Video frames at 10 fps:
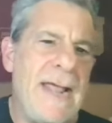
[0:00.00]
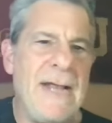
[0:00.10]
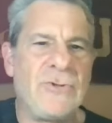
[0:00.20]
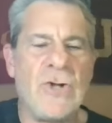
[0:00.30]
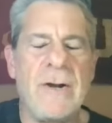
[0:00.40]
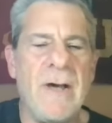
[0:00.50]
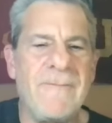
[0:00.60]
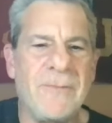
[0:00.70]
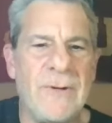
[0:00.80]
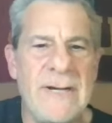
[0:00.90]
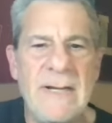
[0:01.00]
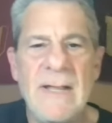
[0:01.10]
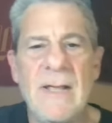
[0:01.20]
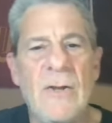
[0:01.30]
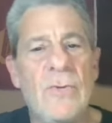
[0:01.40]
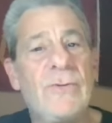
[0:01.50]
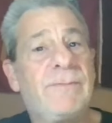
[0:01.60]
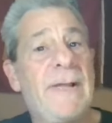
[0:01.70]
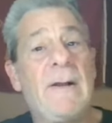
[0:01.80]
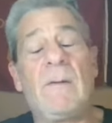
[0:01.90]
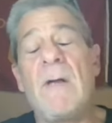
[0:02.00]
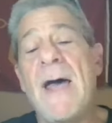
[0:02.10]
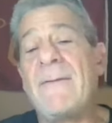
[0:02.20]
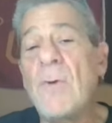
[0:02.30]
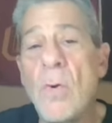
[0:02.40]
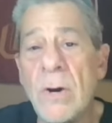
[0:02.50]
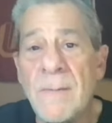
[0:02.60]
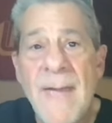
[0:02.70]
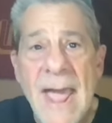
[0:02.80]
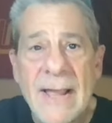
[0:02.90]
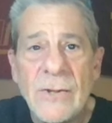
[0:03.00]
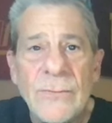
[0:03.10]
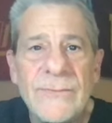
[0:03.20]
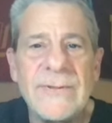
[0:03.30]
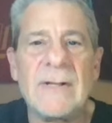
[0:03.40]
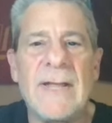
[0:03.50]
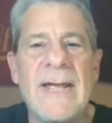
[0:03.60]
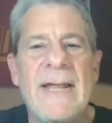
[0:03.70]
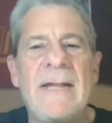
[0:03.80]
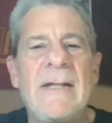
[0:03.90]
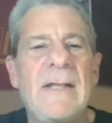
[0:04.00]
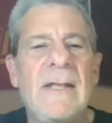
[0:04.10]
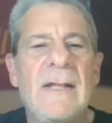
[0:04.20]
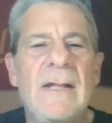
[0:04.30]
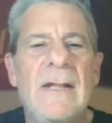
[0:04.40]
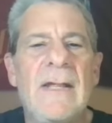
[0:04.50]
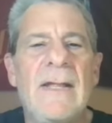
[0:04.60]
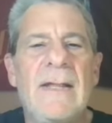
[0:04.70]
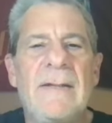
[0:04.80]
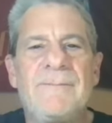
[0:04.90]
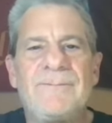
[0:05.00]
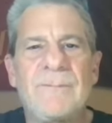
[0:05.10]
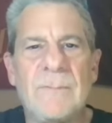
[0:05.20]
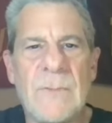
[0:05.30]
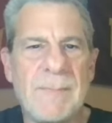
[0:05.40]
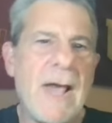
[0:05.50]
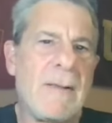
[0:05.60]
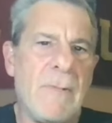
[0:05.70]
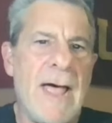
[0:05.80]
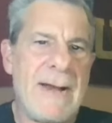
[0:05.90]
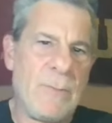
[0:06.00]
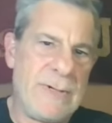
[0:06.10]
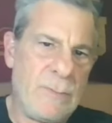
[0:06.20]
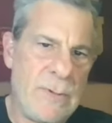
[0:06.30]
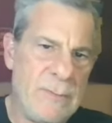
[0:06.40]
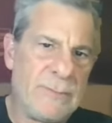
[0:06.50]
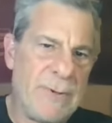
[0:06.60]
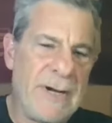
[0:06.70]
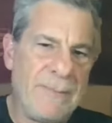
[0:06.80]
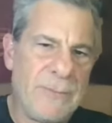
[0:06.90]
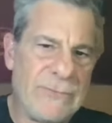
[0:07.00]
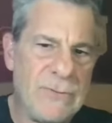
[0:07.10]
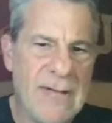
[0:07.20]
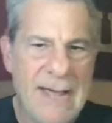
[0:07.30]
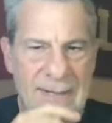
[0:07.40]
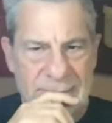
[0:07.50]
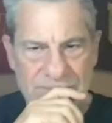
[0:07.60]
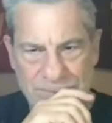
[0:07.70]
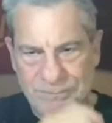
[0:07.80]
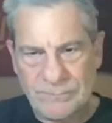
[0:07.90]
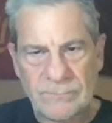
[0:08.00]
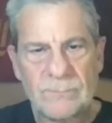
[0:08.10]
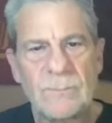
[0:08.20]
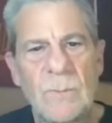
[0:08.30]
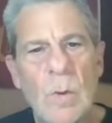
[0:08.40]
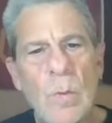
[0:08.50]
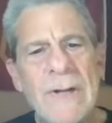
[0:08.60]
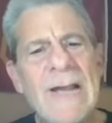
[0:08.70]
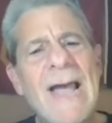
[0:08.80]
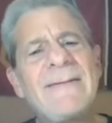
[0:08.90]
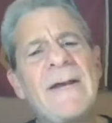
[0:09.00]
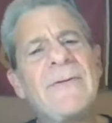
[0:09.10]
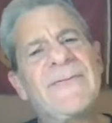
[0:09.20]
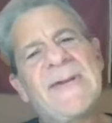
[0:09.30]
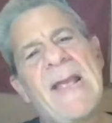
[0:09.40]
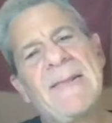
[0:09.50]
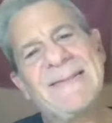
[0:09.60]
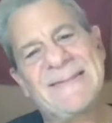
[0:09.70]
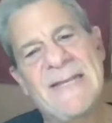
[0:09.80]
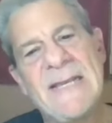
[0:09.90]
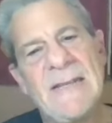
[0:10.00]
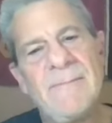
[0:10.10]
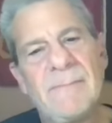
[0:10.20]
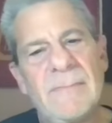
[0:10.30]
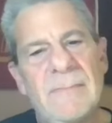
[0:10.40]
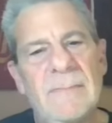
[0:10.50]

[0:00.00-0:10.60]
And John Humphrey, who's played a lot of cornerback at UCLA. The bottom line, when he was bringing up those two guys, when guys understand the scheme,